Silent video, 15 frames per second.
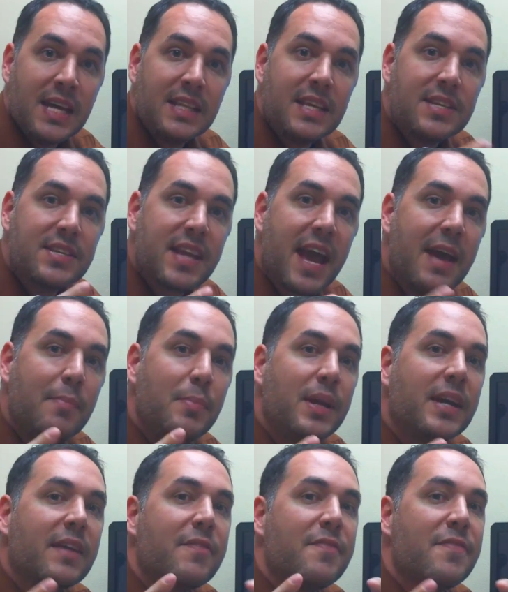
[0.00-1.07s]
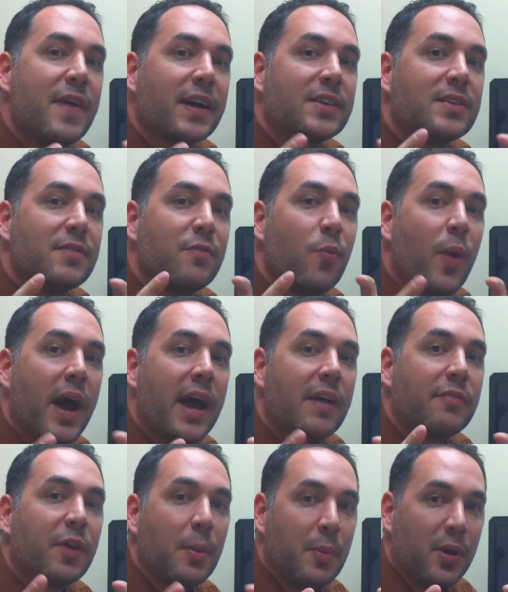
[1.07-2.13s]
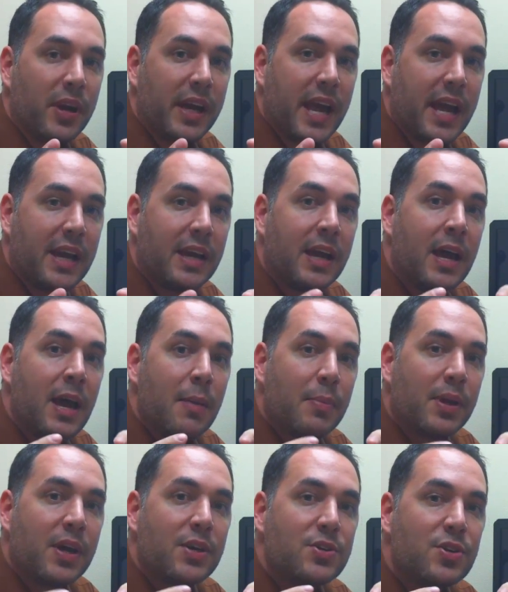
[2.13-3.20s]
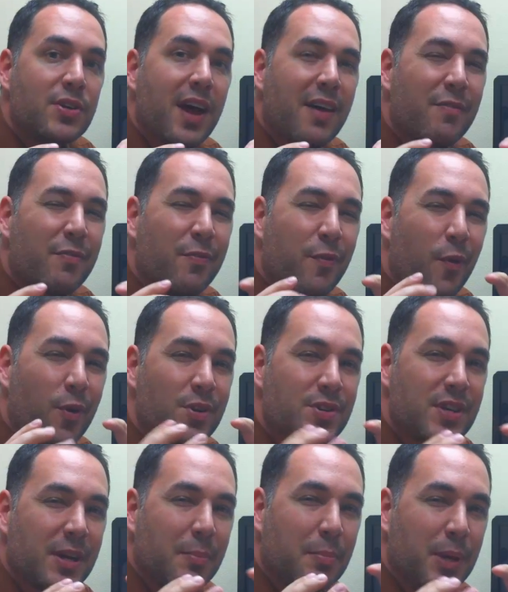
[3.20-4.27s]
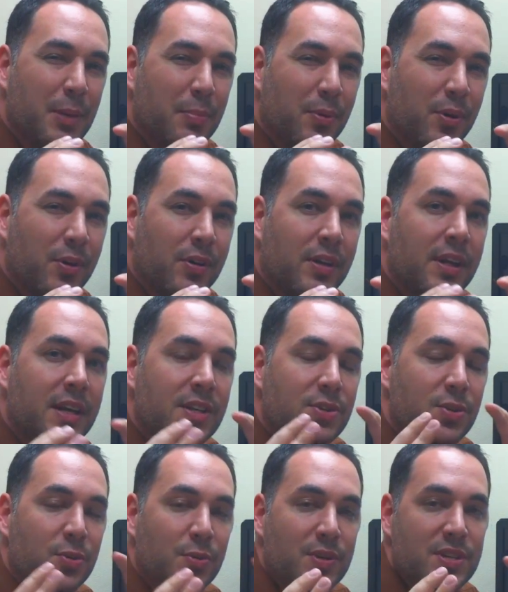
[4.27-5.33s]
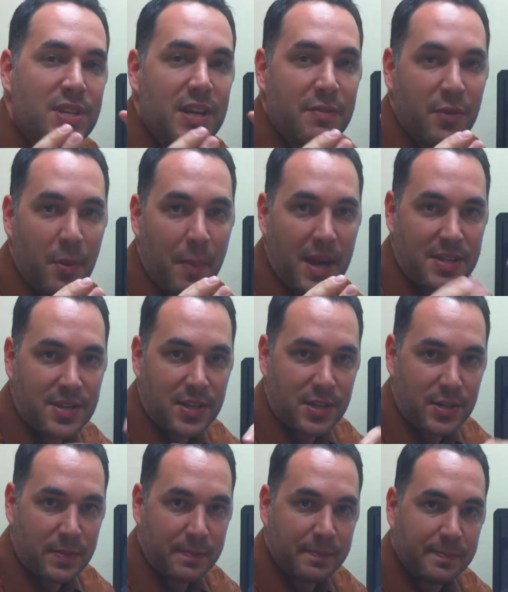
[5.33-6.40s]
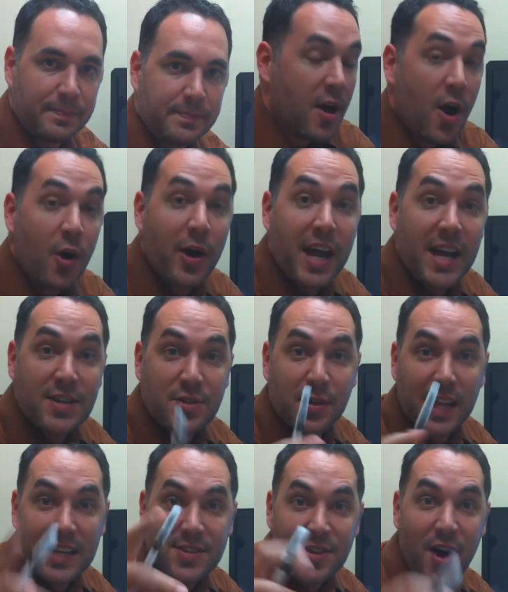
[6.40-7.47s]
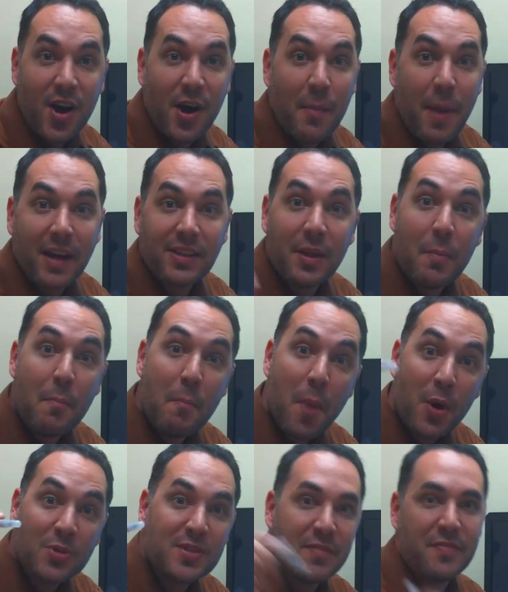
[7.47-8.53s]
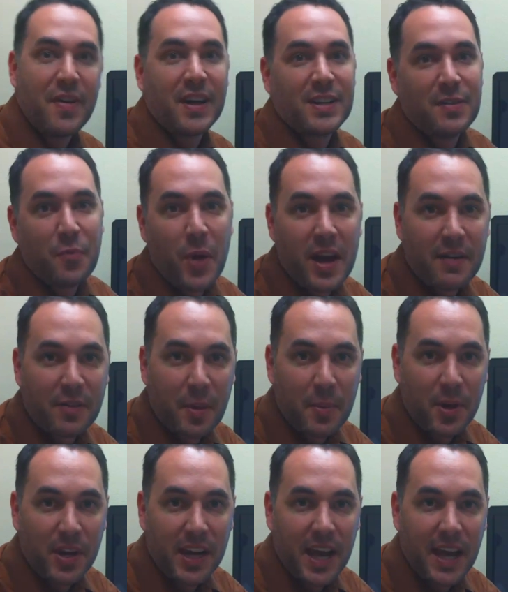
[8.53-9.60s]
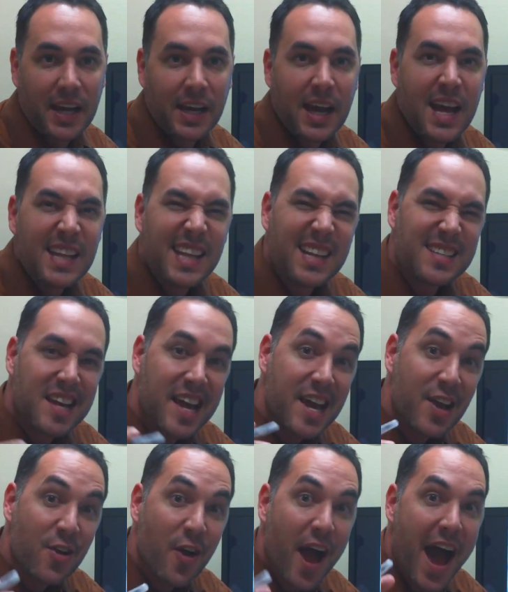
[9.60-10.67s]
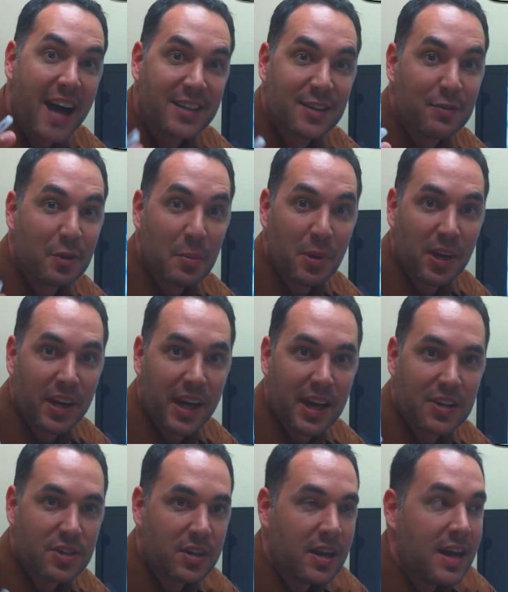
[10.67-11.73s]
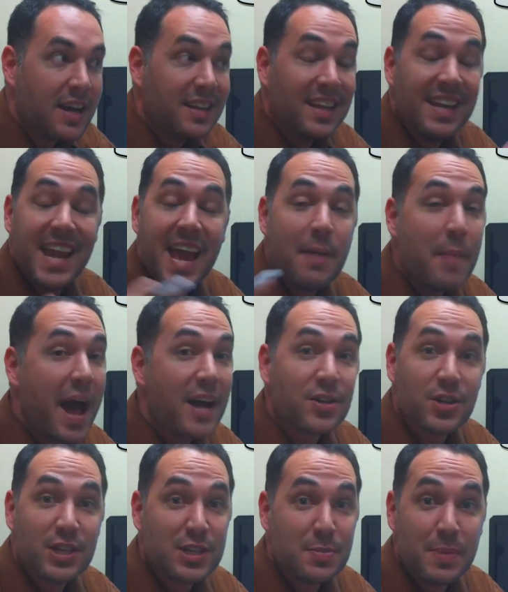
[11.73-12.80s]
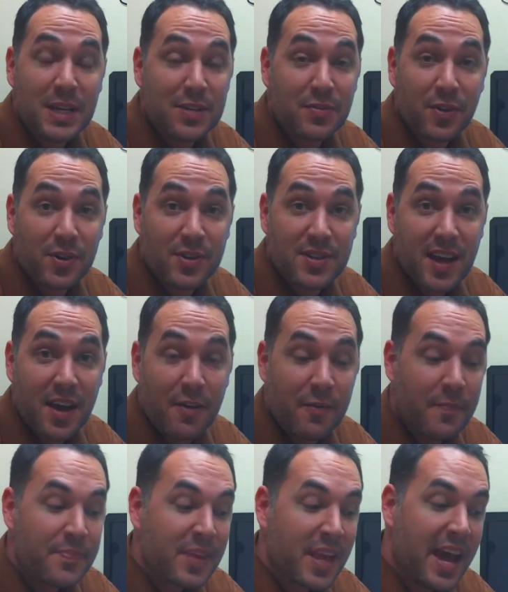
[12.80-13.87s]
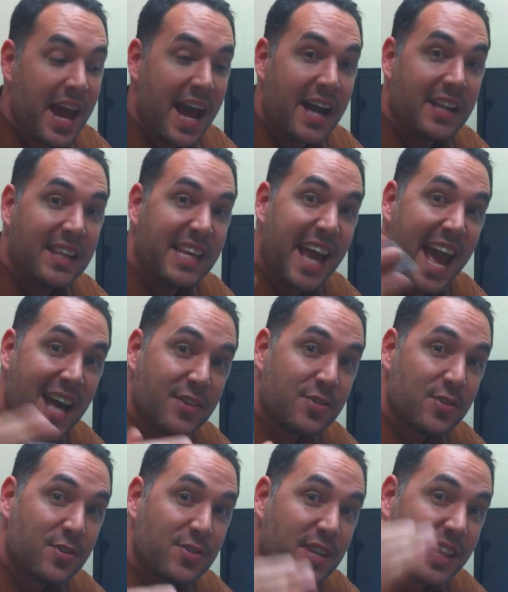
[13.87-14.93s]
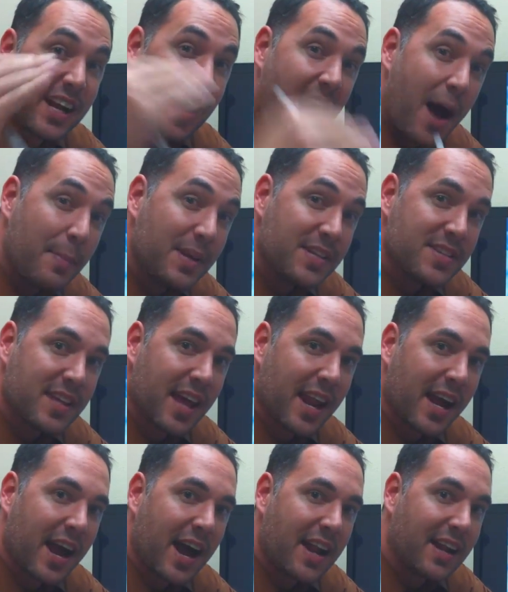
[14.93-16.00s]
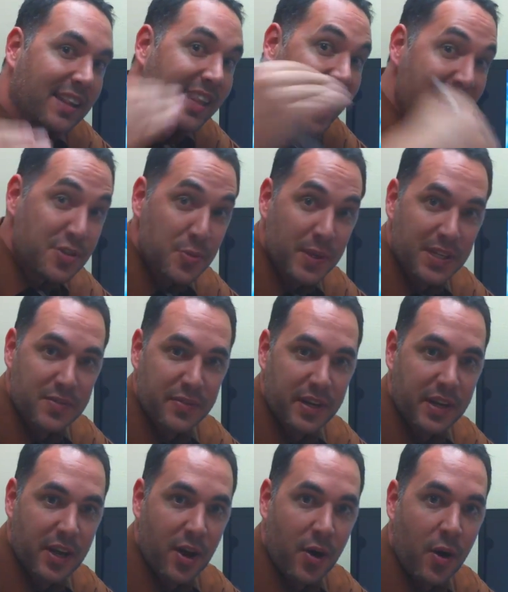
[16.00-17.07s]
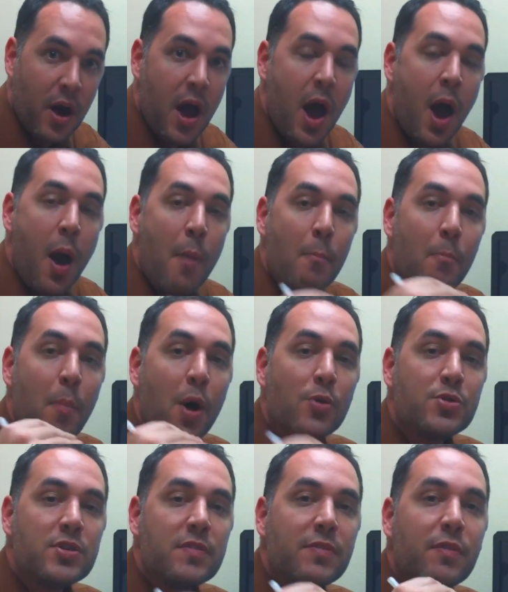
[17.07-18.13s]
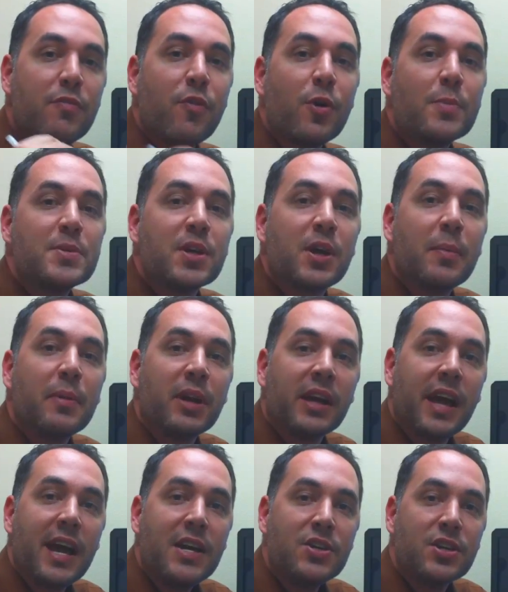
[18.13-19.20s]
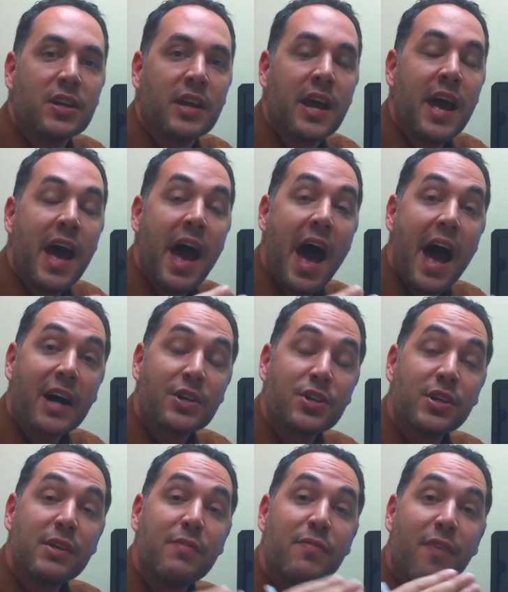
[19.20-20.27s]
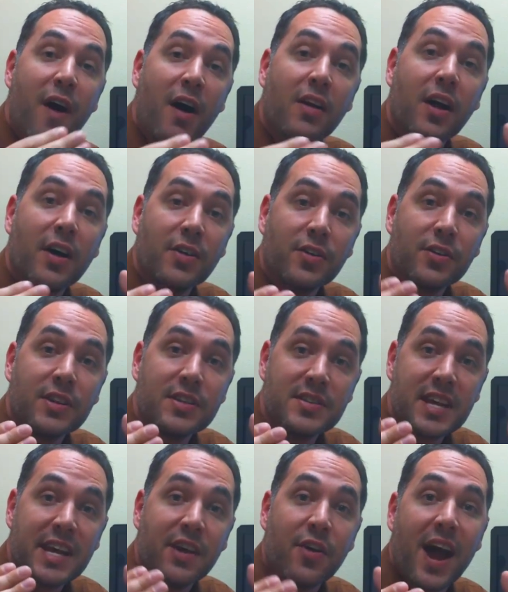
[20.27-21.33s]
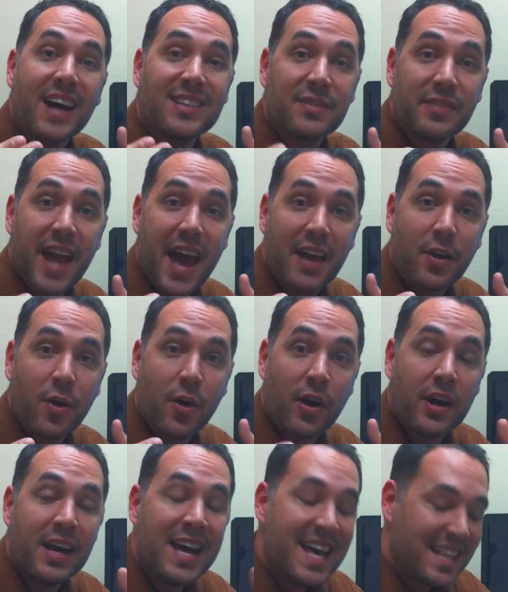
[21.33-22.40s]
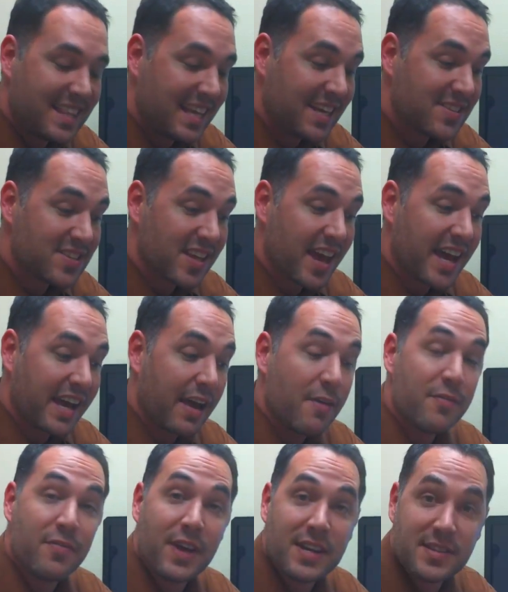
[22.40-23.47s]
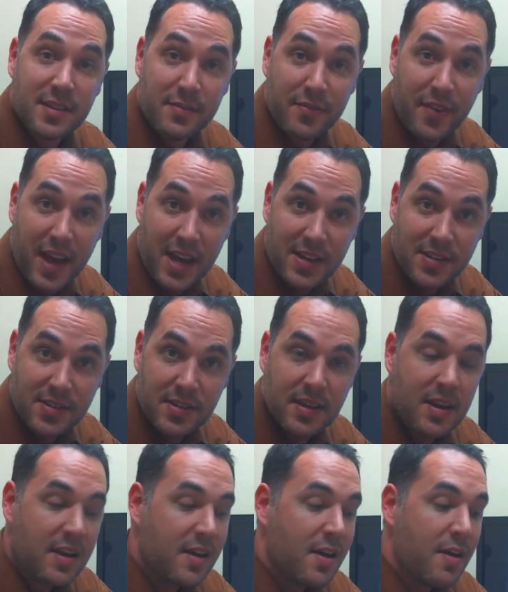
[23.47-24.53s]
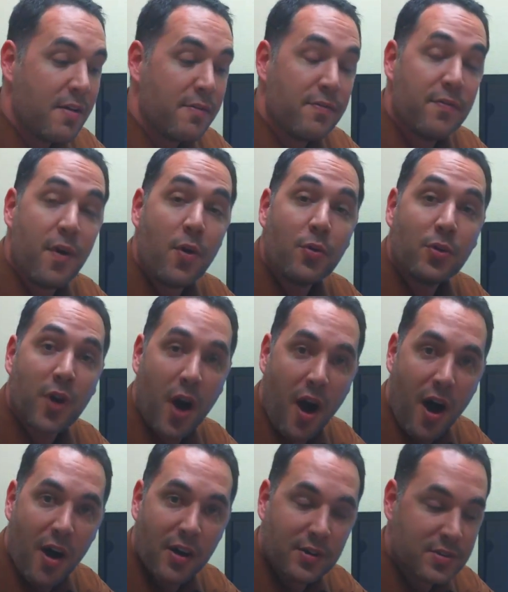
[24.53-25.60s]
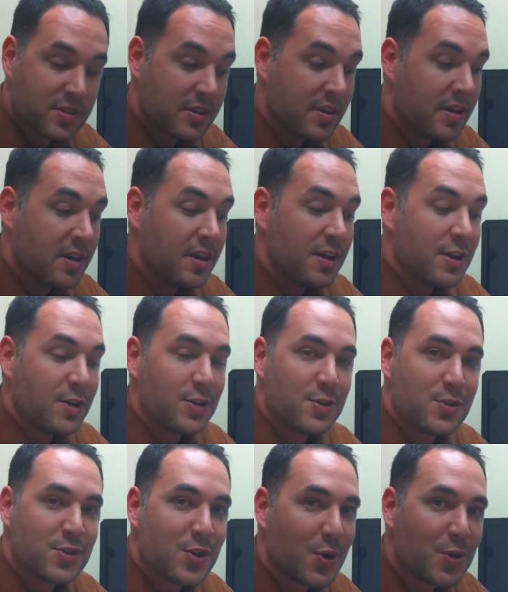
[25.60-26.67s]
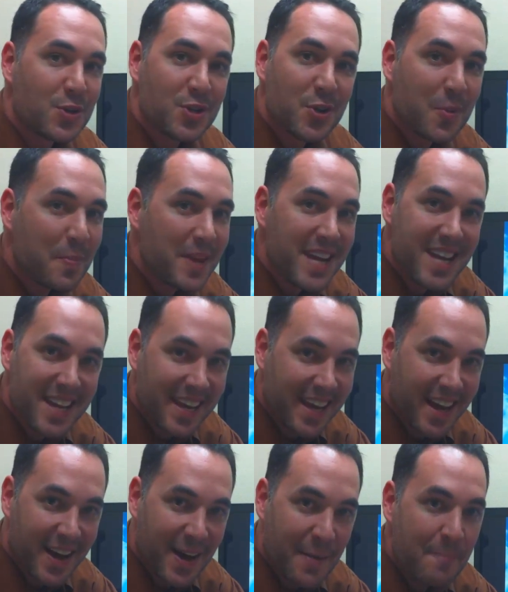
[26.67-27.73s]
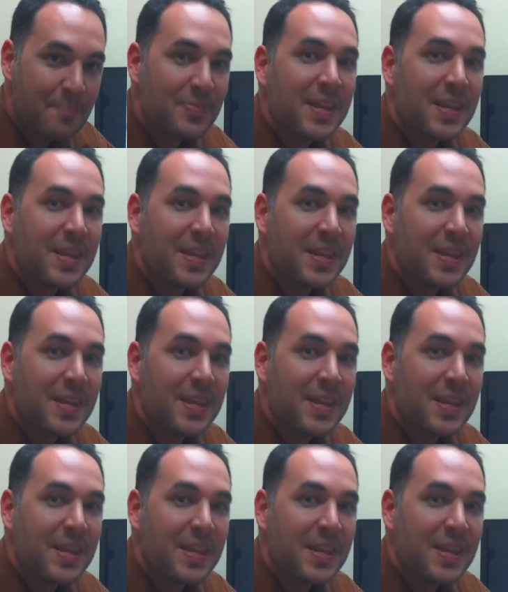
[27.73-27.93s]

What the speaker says: This can be an effective way of communicating because you're not forcing people to receive your message. Okay, so let's talk about the most effective way of communicating. That's interactive communication. The name actually speaks for itself. And the answers and the comments that I got on last week's video, most of the forms of communication actually fall under this interactive category. Things like face-to-face, phone calls, social media.